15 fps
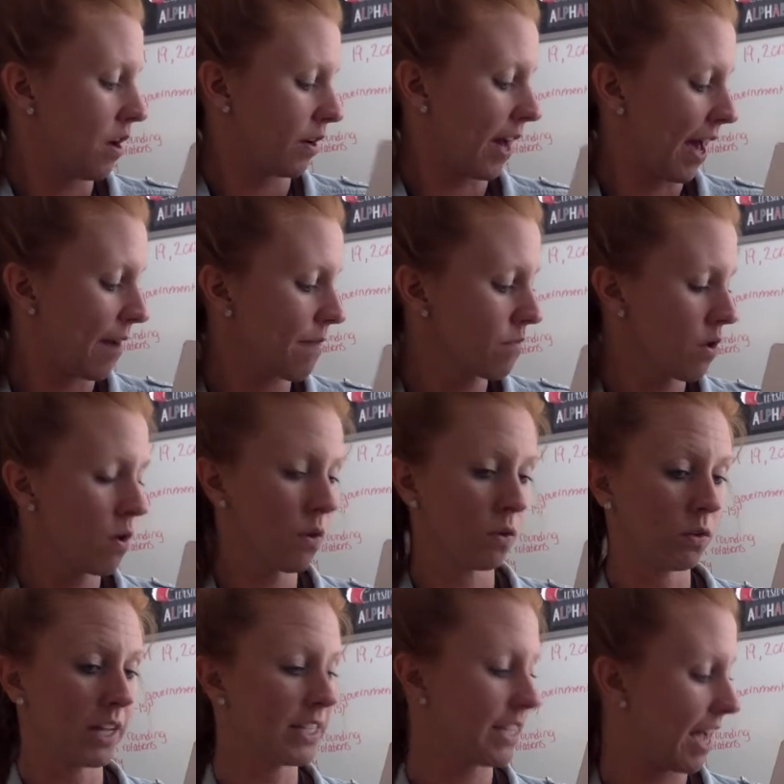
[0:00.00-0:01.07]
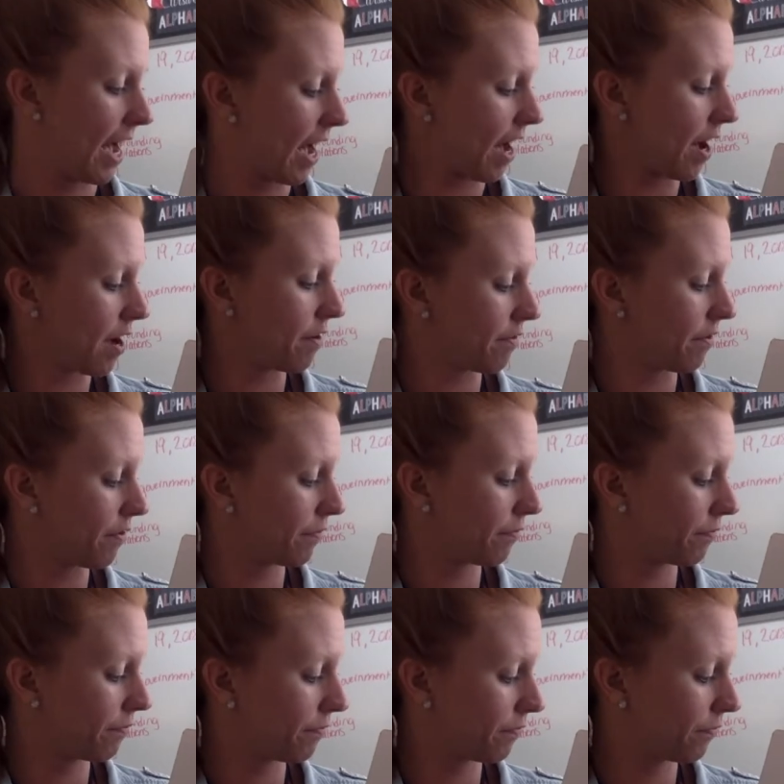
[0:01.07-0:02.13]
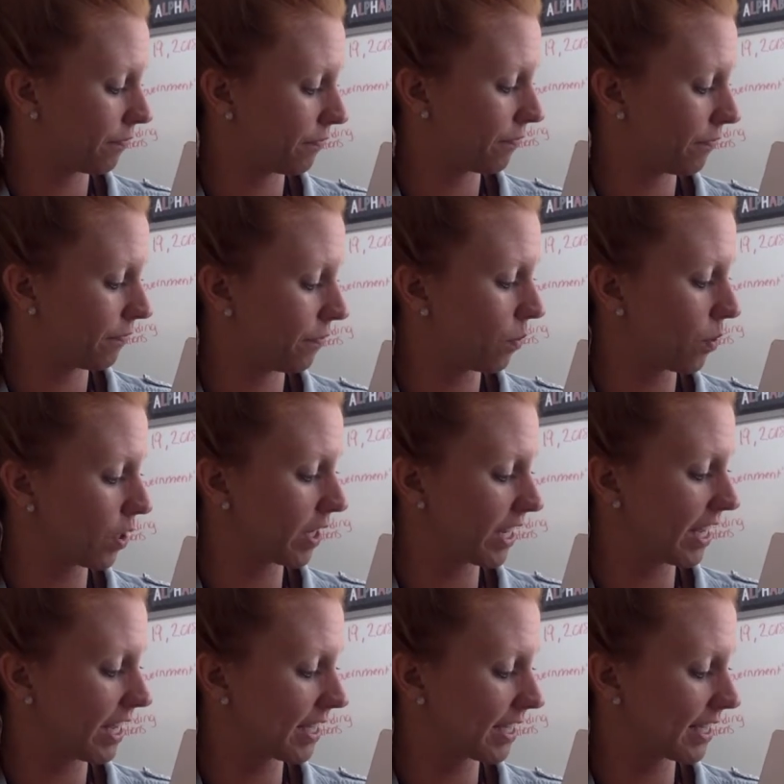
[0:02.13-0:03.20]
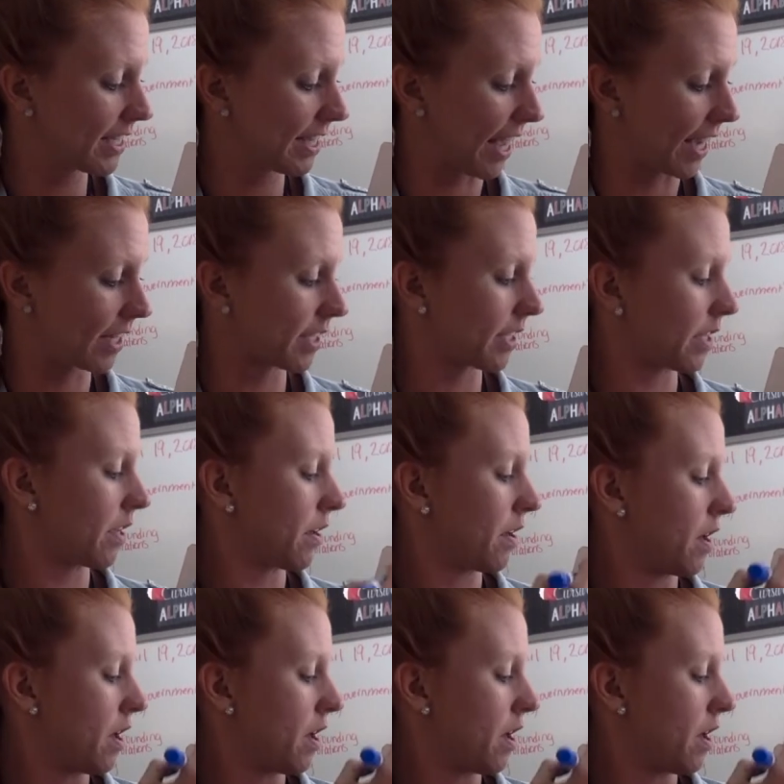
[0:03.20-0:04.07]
Okay, let's have 46.